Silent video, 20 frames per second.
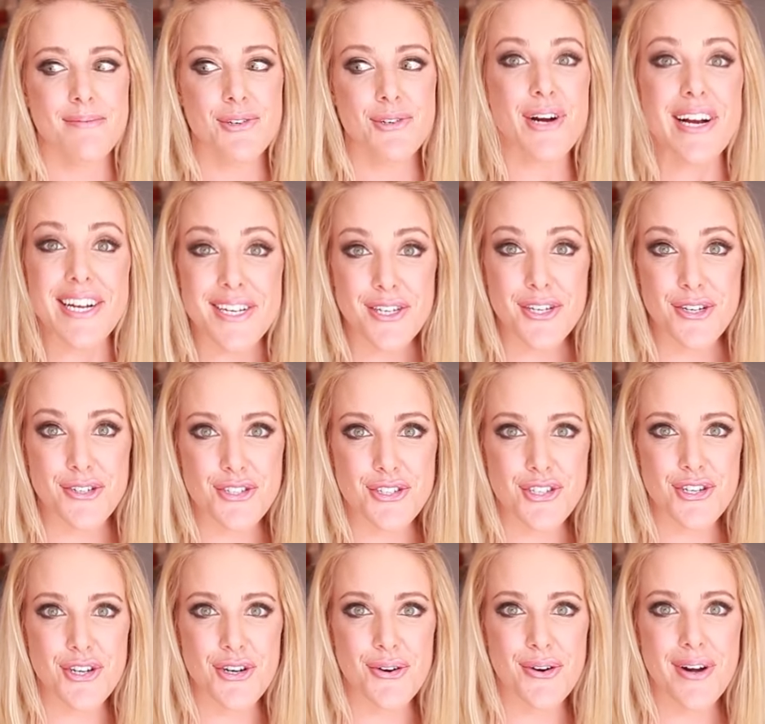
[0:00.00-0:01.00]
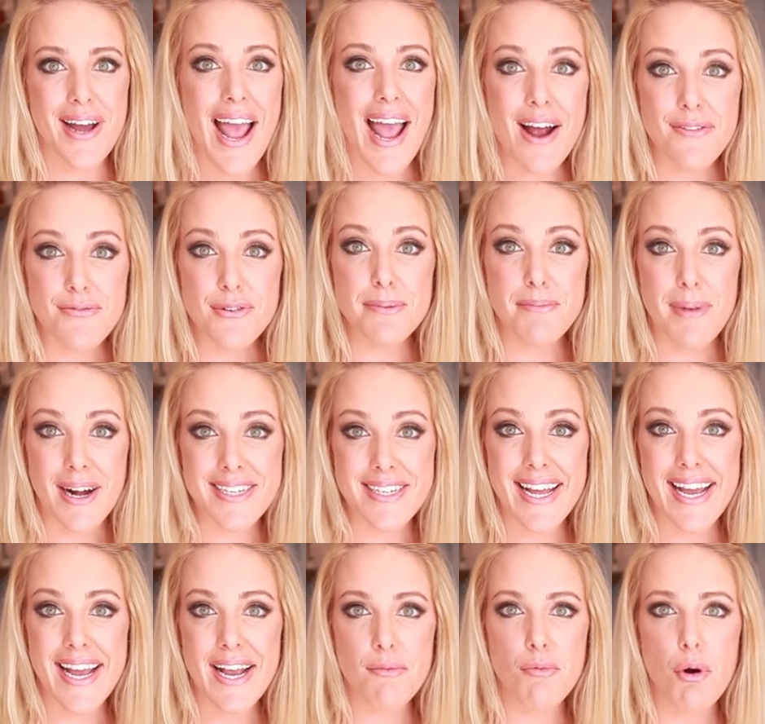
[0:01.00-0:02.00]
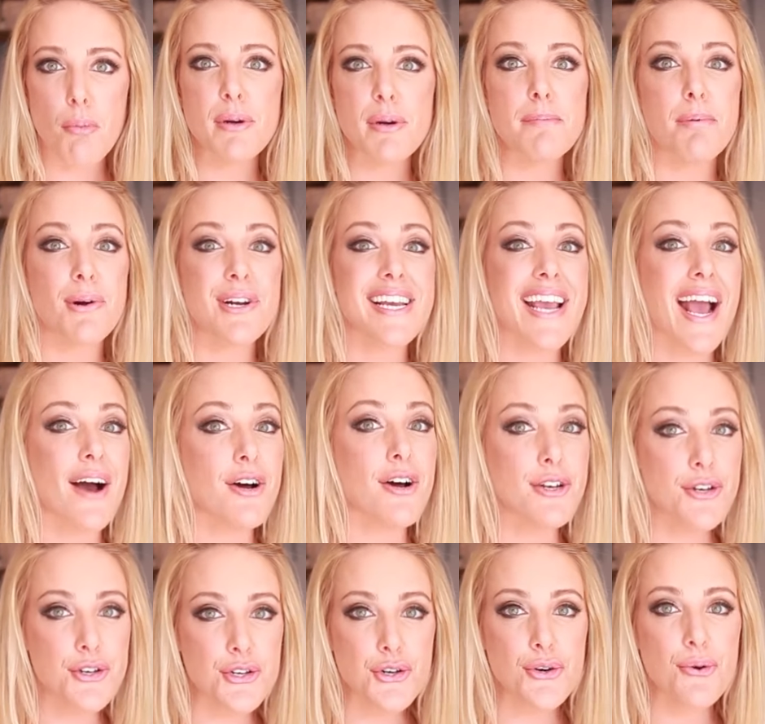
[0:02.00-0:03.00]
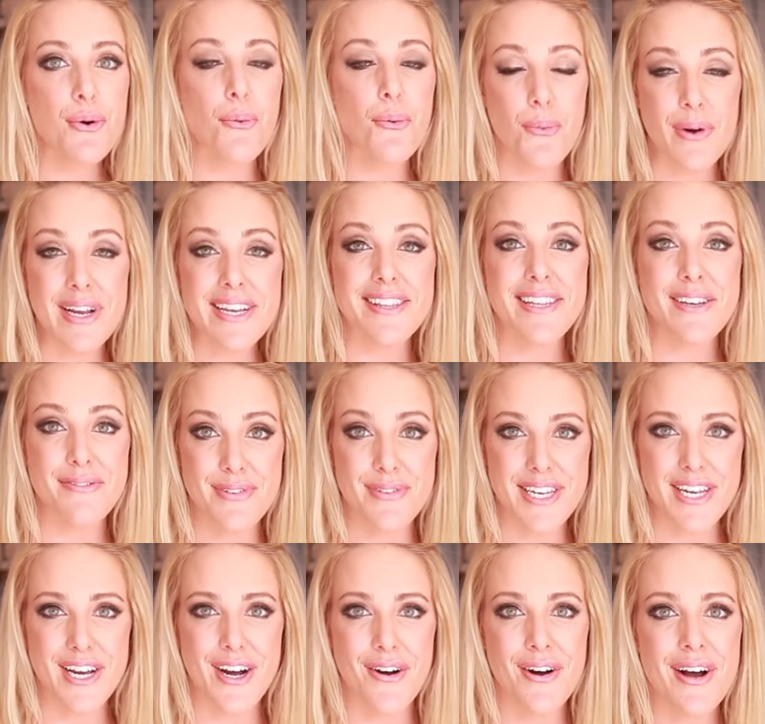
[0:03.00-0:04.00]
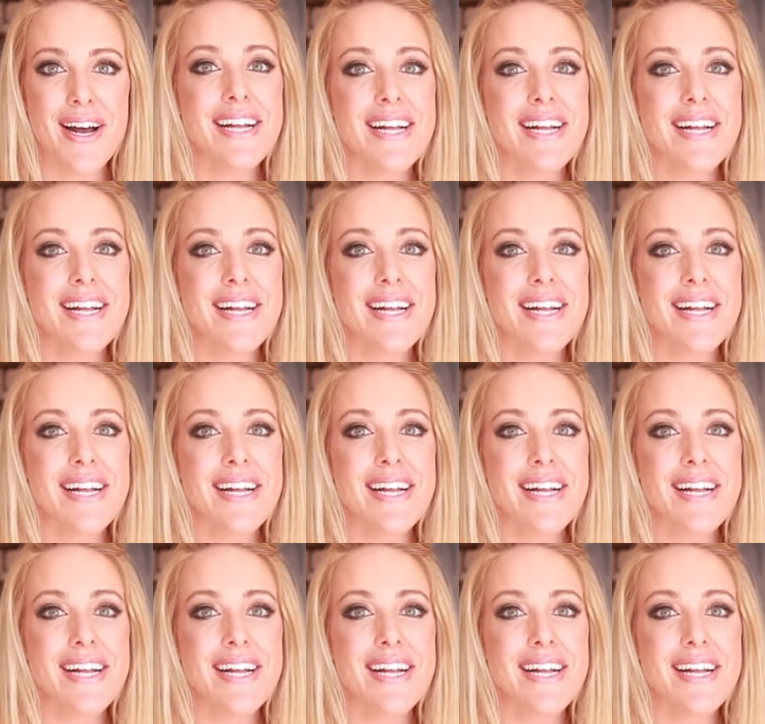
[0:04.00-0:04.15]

Great news too. Every Monday, we'll be putting out a new weekly video.